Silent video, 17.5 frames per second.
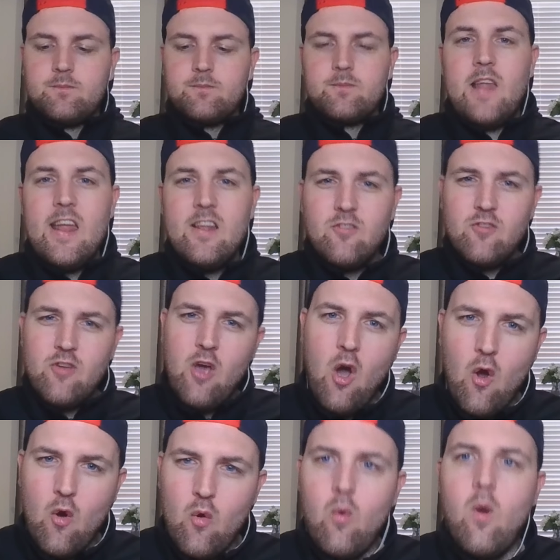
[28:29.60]
Let's
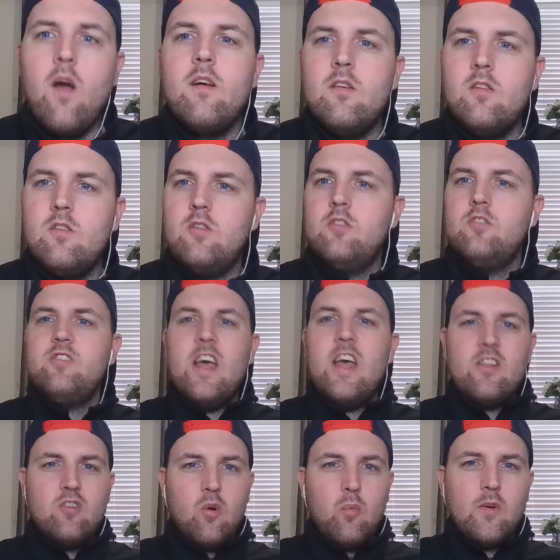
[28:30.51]
go.
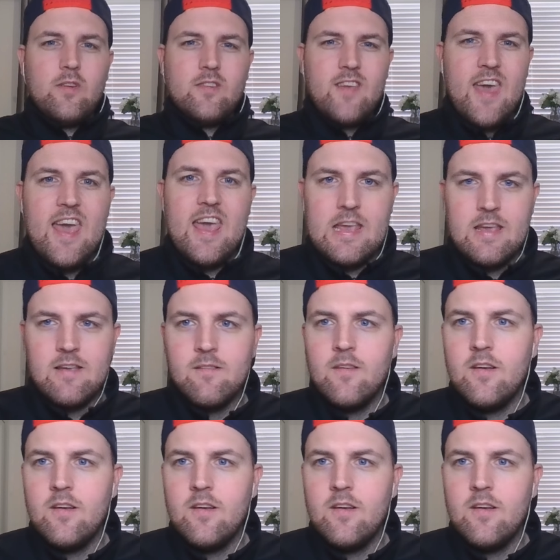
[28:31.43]
Setup was key.